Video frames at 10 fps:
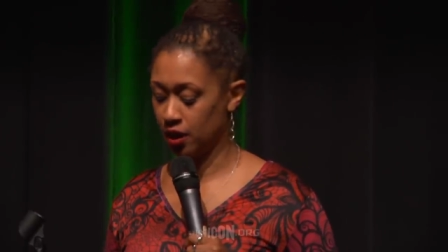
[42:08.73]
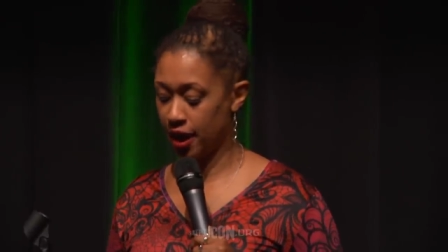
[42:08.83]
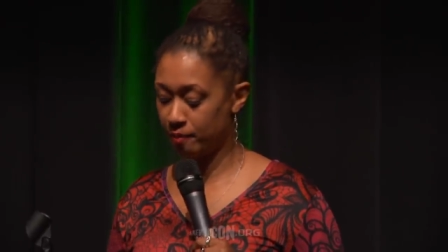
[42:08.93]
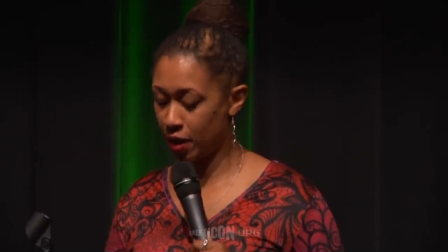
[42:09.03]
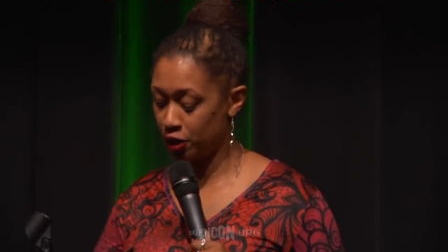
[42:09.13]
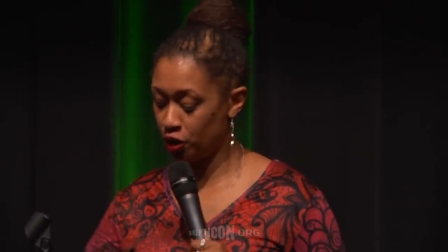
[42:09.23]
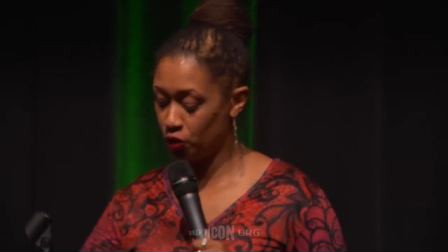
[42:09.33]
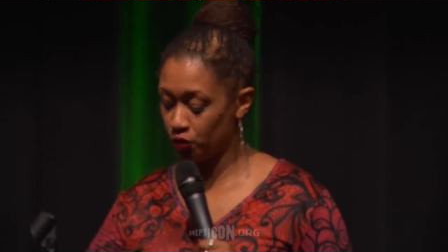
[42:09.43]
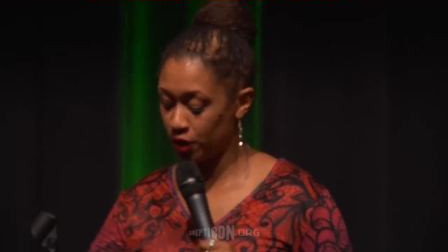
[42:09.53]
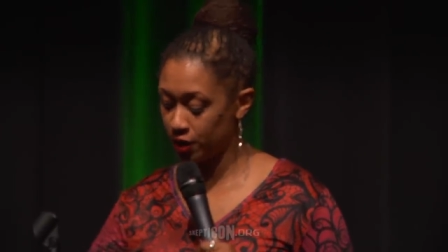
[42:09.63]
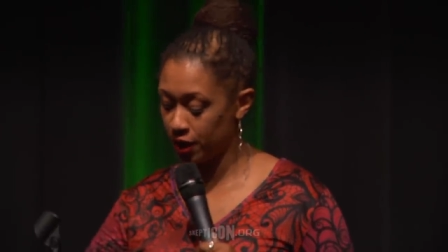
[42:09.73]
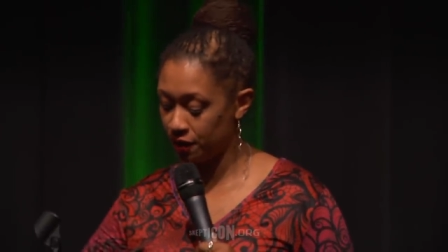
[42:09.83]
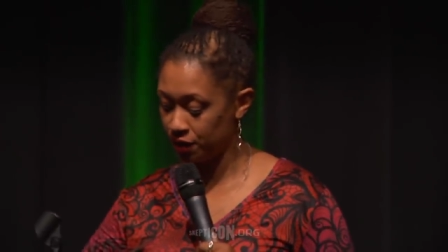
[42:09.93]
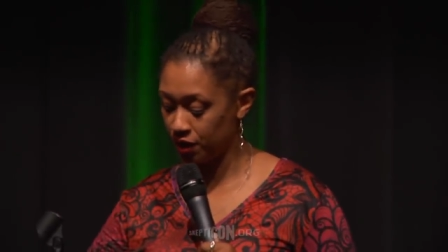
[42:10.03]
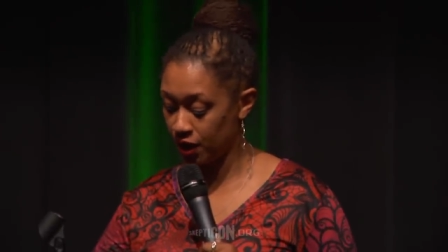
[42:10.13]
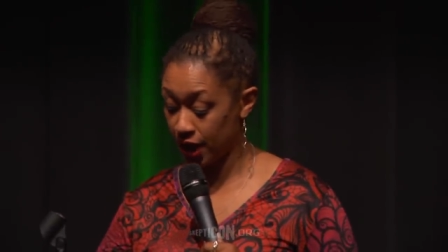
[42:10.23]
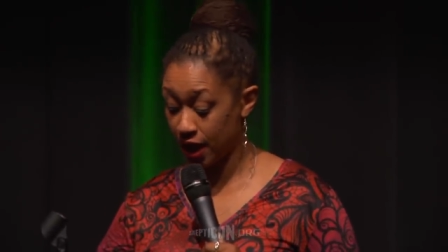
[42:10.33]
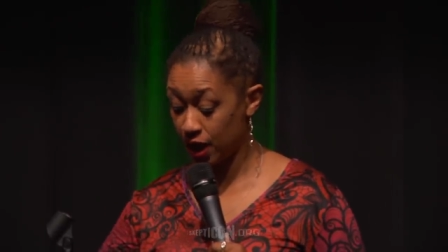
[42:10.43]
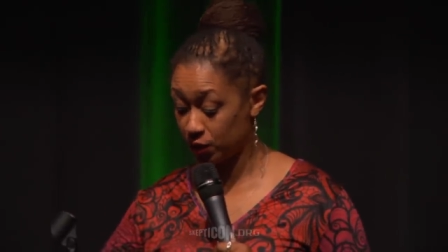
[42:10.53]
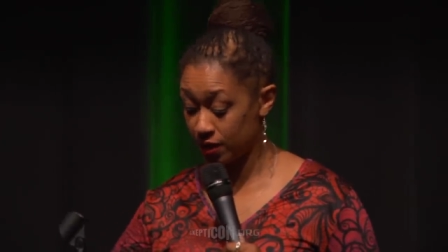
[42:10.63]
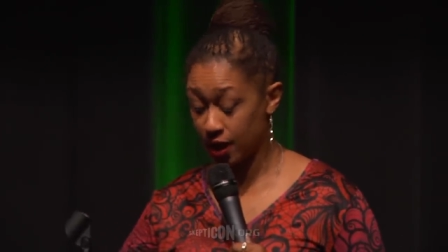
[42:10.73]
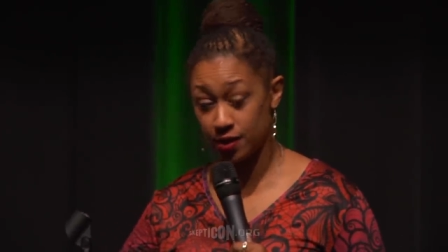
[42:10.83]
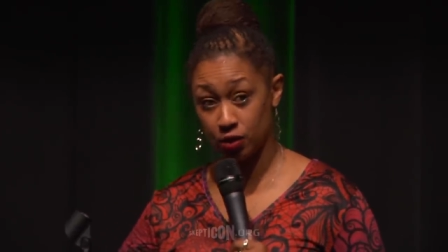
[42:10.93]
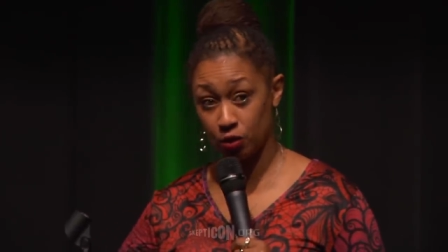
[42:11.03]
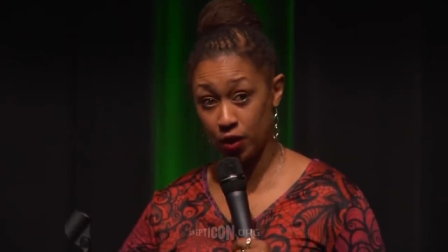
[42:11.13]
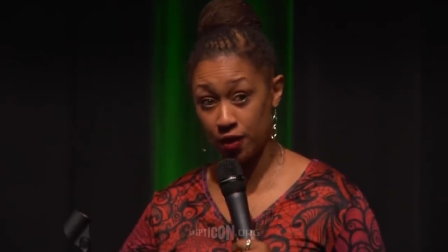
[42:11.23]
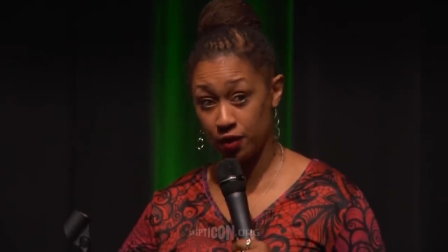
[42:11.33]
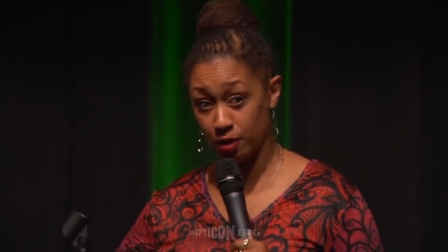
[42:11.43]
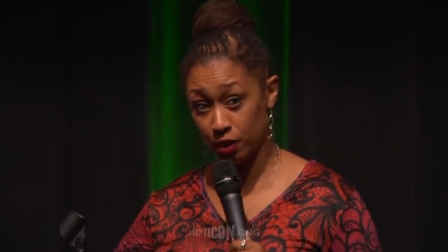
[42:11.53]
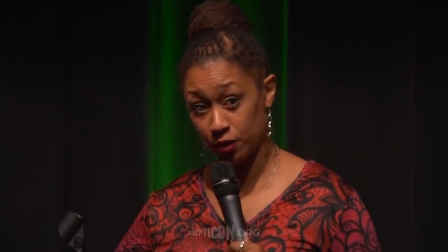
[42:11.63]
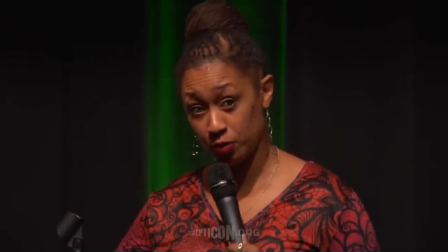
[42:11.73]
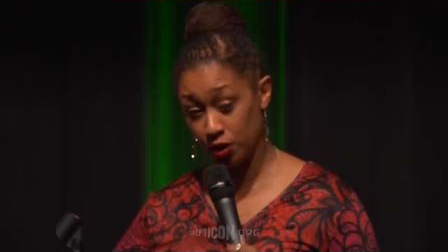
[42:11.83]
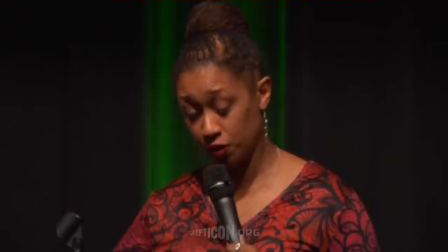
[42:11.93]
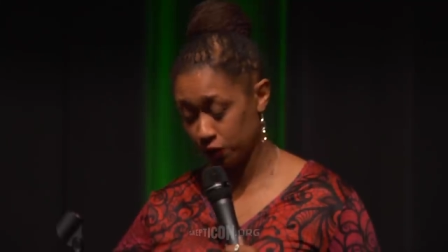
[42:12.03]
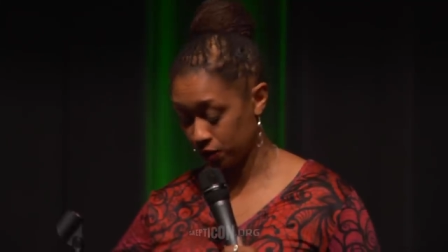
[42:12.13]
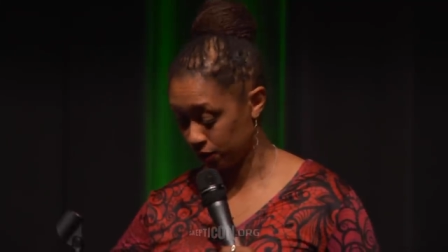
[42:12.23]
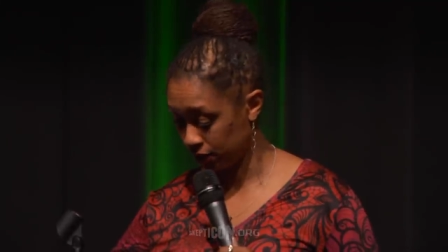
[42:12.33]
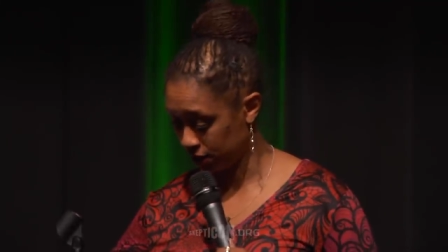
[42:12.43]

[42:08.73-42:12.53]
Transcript: Had my note written and everything. Hey, it was nice. Saw the wave coming. It was beautiful.